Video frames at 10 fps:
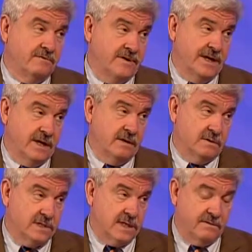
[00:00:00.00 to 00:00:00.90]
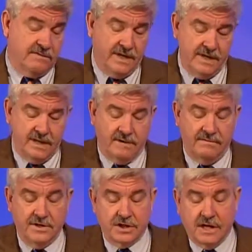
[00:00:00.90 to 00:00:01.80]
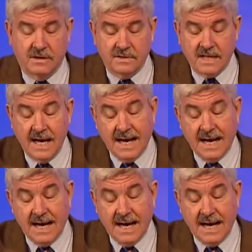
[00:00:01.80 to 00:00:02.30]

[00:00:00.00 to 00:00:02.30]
videos of the of the shows.